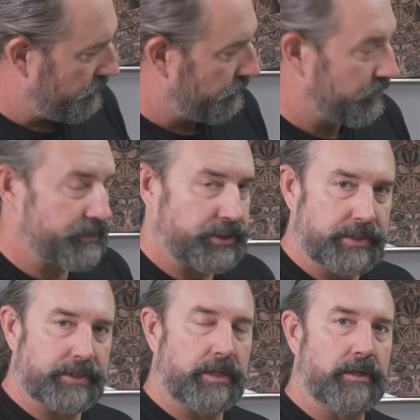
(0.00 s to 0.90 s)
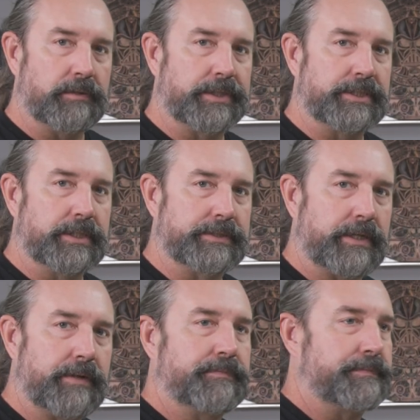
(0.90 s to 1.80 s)
where the machine's gone all the way to the
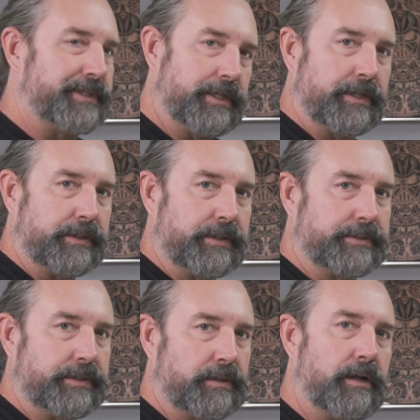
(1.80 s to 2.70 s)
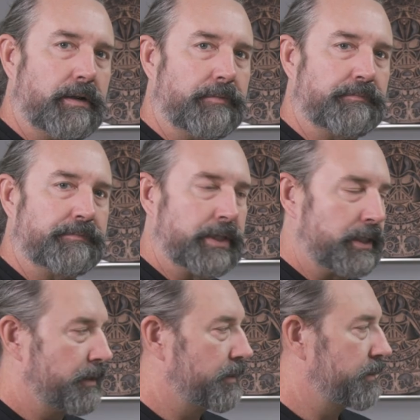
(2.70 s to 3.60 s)
top, but then you get this alarm,
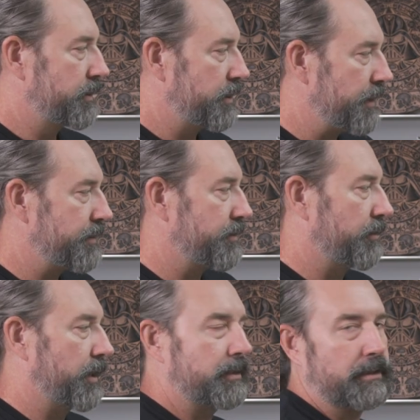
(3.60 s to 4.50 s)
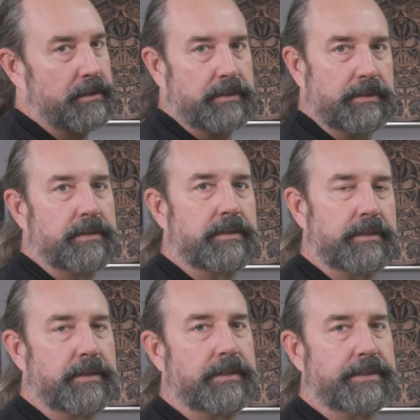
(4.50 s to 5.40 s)
chances are likely
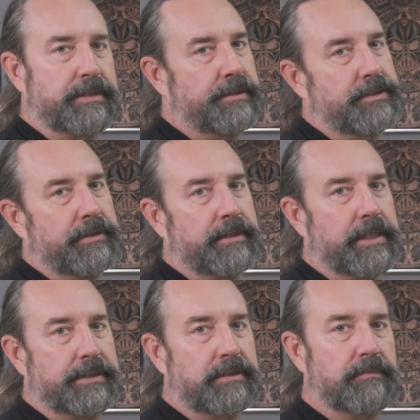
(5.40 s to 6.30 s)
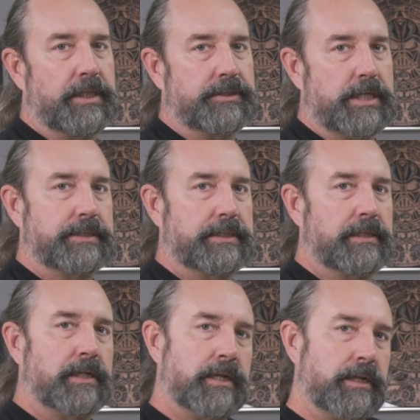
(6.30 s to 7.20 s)
the sensor needs to be
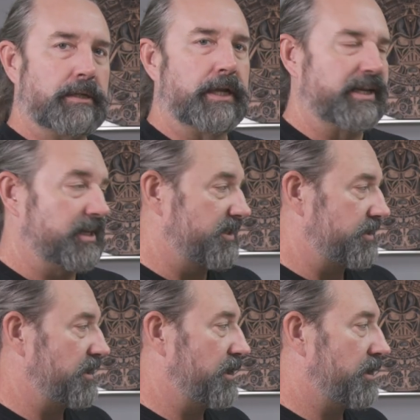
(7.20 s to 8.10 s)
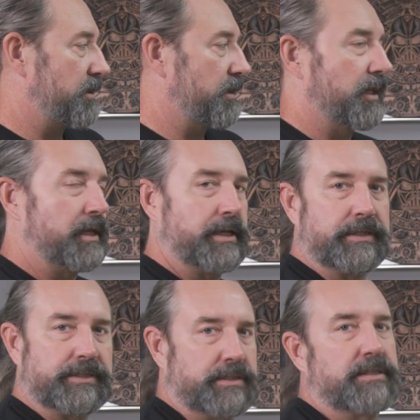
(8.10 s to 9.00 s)
adjusted. It didn't see it, and then
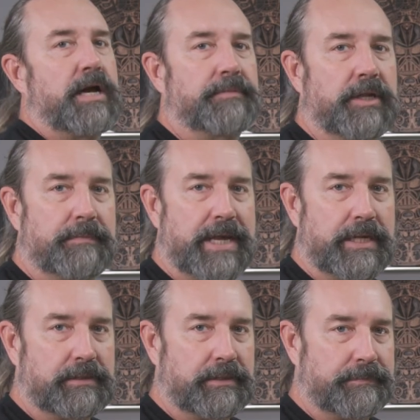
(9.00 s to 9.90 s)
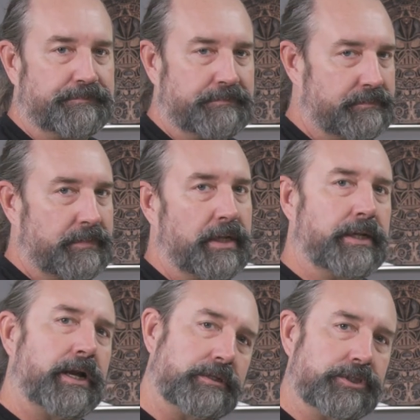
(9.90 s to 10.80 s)
it just stopped automatically.
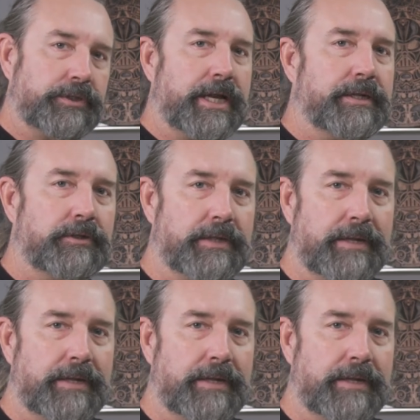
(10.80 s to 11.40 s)
And I'll show you how to do